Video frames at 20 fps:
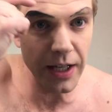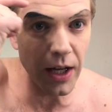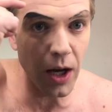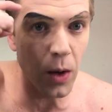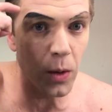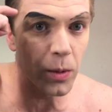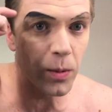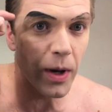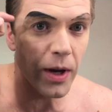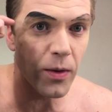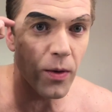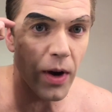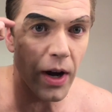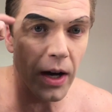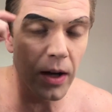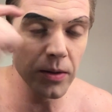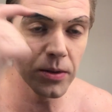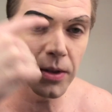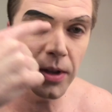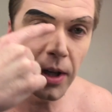then go all the way
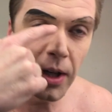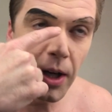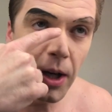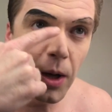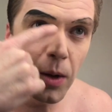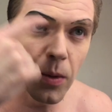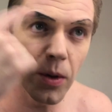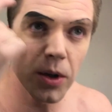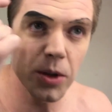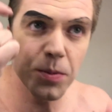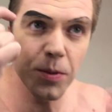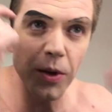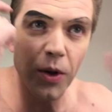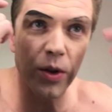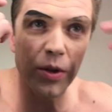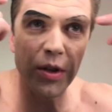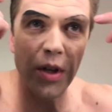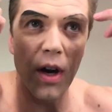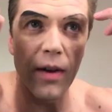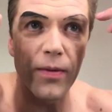around, whereas
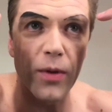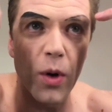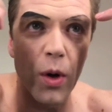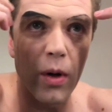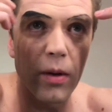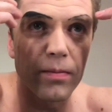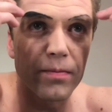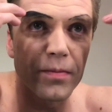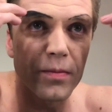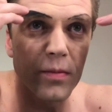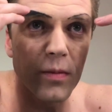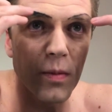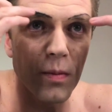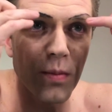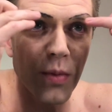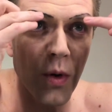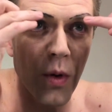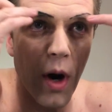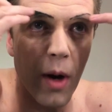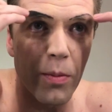because I've got
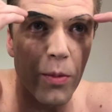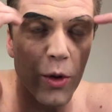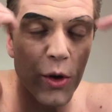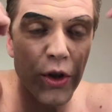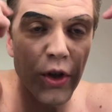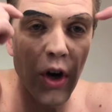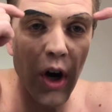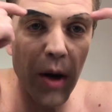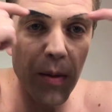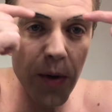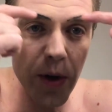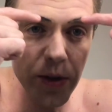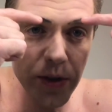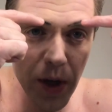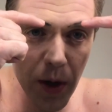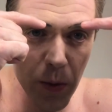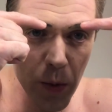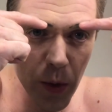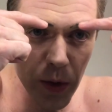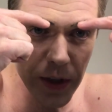quite bushy eyebrows,
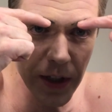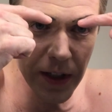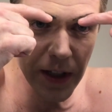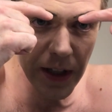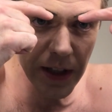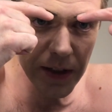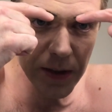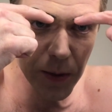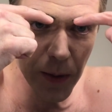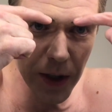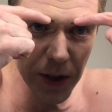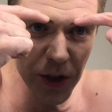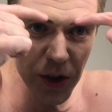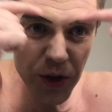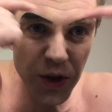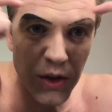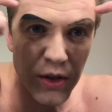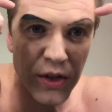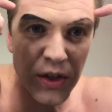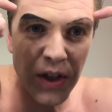I wanted it to actually
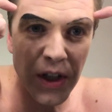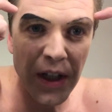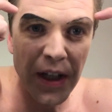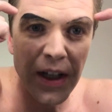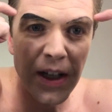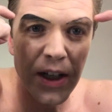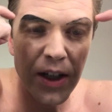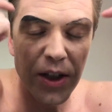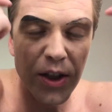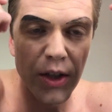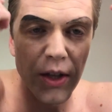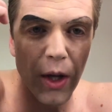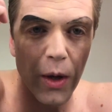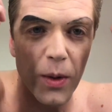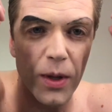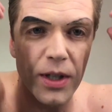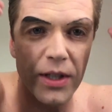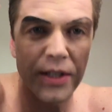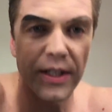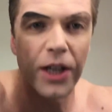just,
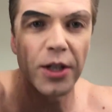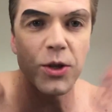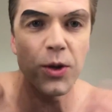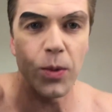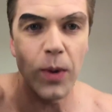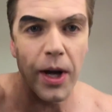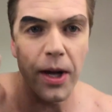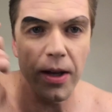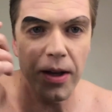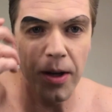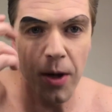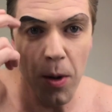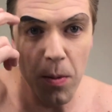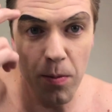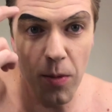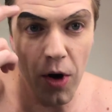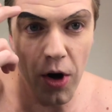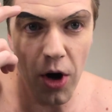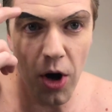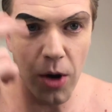accentuate
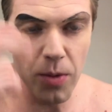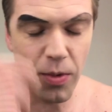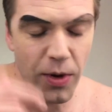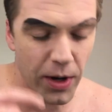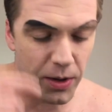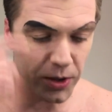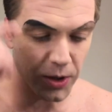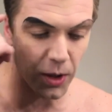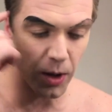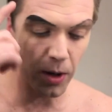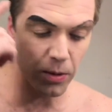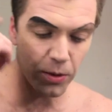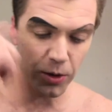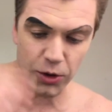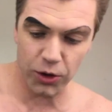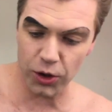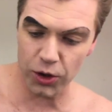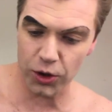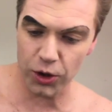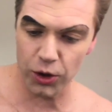my eyebrows. So I'm
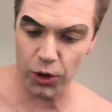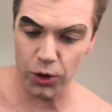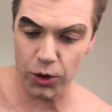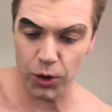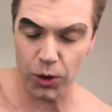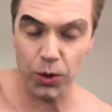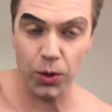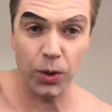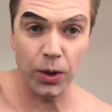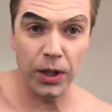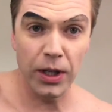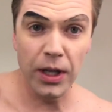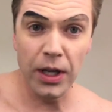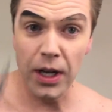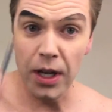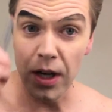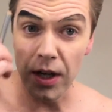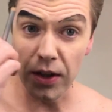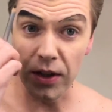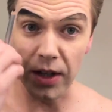just going to do
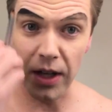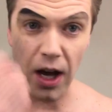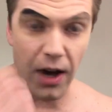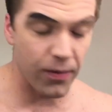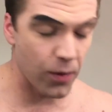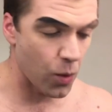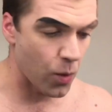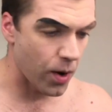the other